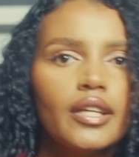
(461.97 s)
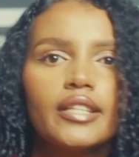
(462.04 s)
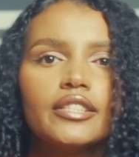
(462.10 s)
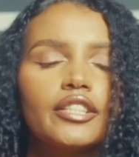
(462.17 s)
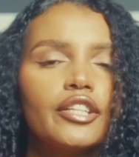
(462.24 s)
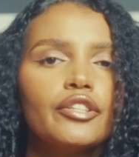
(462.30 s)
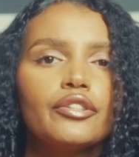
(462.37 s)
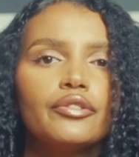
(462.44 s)
Let's
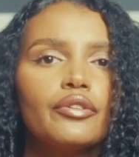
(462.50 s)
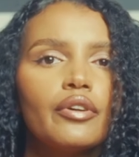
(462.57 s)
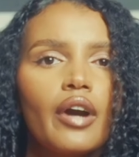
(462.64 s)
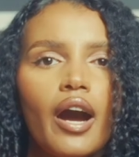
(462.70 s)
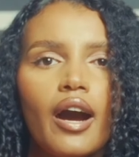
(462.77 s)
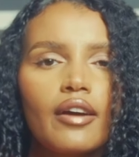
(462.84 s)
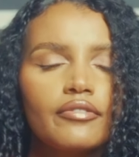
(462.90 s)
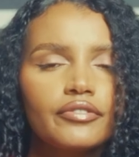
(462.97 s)
say you don't
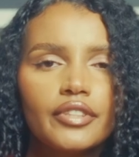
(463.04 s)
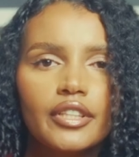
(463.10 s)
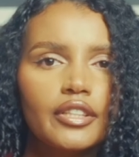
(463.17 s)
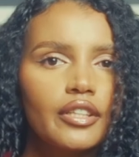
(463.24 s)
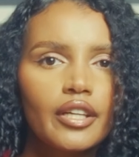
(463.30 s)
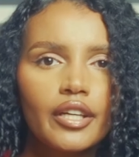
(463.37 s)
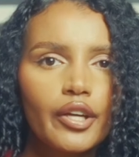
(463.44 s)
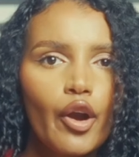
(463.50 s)
have
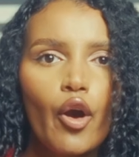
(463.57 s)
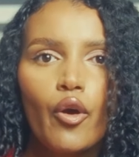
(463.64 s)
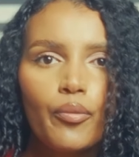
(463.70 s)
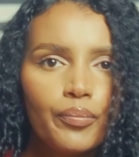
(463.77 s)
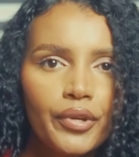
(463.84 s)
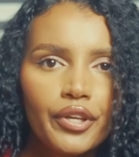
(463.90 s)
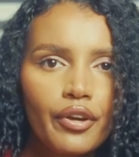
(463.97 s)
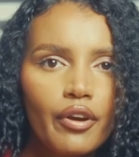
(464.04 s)
the
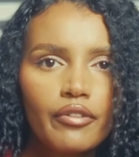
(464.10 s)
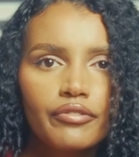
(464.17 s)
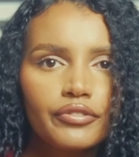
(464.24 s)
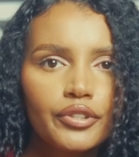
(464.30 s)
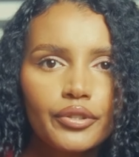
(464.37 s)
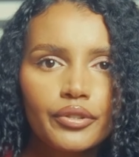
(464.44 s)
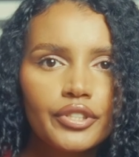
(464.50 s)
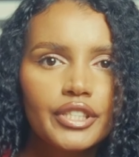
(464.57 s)
copy of
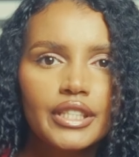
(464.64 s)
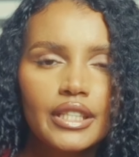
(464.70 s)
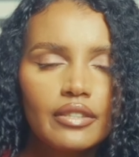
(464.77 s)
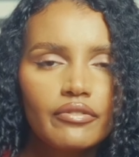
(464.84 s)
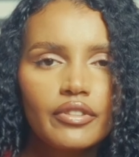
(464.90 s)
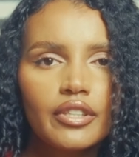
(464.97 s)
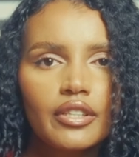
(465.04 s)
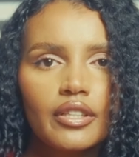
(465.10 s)
your
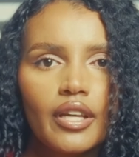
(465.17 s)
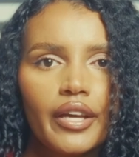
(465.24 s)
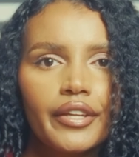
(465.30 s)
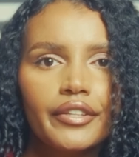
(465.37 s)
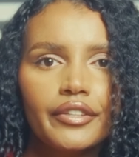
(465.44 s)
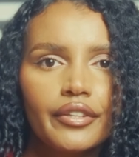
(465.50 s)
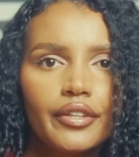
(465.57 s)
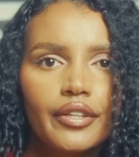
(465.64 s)
CV,
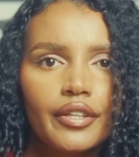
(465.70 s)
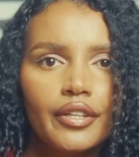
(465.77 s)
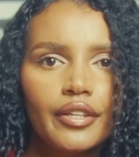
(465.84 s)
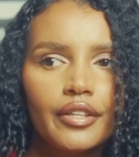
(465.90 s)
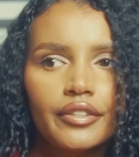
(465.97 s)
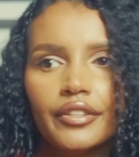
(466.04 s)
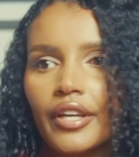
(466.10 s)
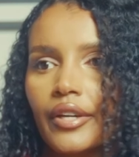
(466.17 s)
and
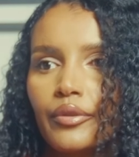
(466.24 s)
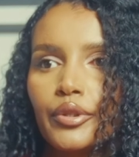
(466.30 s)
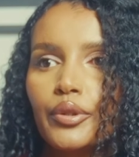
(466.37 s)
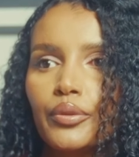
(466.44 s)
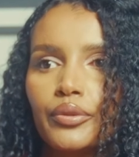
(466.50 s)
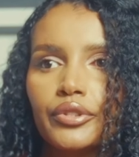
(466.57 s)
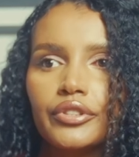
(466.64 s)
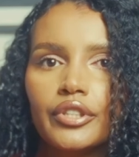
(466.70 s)
the
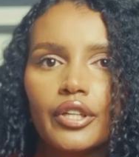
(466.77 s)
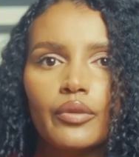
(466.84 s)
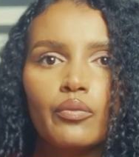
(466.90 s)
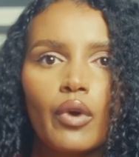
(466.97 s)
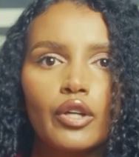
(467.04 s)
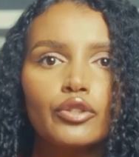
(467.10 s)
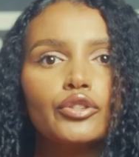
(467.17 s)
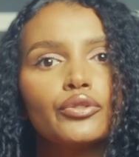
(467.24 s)
recruiter
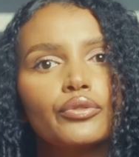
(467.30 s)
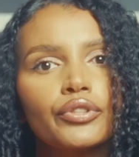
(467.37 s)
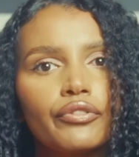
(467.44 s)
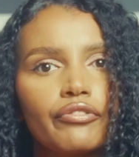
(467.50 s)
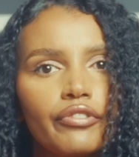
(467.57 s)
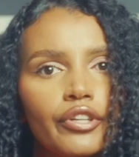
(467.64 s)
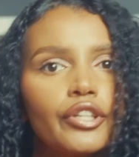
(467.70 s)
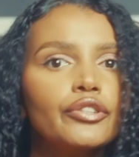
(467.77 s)
want to
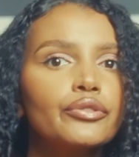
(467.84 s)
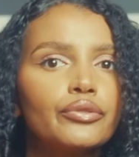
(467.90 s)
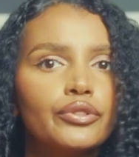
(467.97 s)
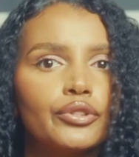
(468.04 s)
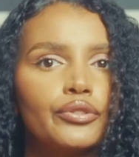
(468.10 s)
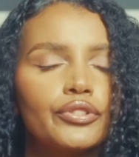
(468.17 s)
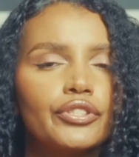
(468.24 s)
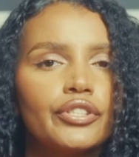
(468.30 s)
refer to
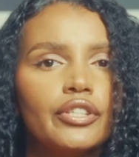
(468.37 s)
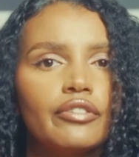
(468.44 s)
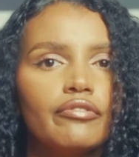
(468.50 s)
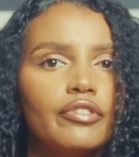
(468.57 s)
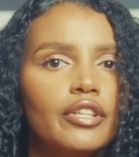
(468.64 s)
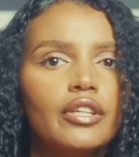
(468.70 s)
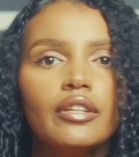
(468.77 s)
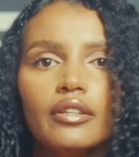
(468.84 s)
your
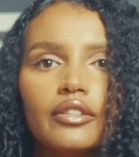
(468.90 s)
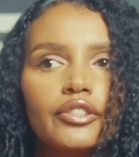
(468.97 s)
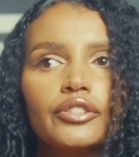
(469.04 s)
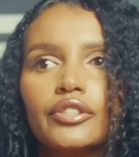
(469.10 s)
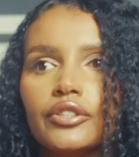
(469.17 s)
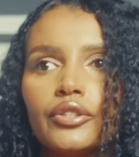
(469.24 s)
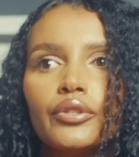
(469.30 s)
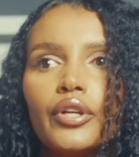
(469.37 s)
CV,
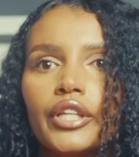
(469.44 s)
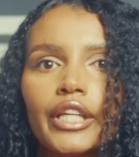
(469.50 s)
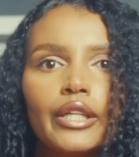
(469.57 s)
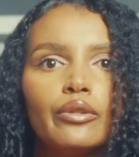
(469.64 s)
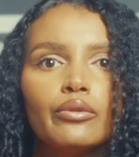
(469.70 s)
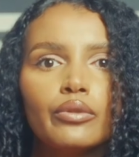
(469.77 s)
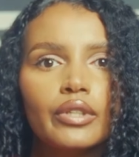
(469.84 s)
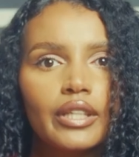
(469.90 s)
is you're gonna
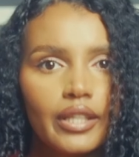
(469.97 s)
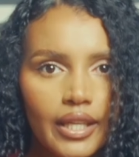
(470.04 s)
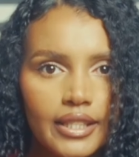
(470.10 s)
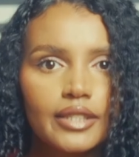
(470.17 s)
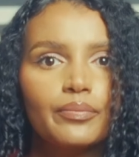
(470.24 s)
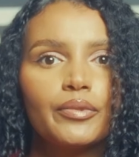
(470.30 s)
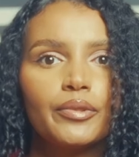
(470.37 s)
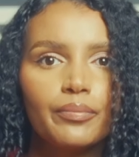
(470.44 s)
look
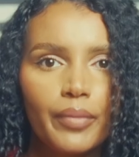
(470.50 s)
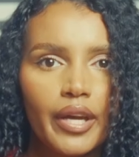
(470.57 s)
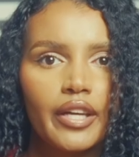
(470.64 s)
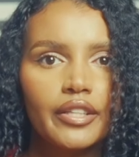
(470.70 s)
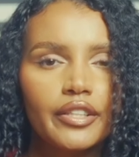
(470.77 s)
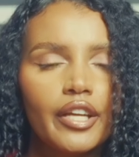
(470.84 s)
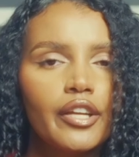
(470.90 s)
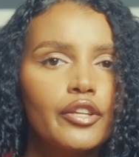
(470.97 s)
less
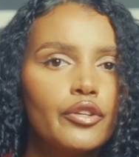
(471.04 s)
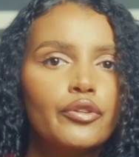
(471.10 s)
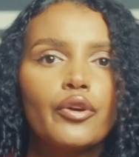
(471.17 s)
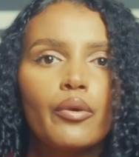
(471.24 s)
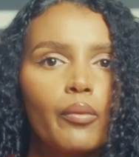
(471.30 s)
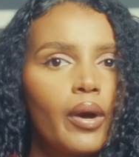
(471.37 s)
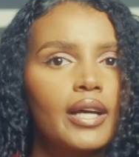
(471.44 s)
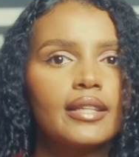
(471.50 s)
prepared, and you
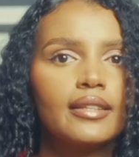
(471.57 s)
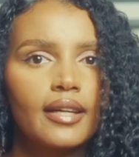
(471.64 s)
don't want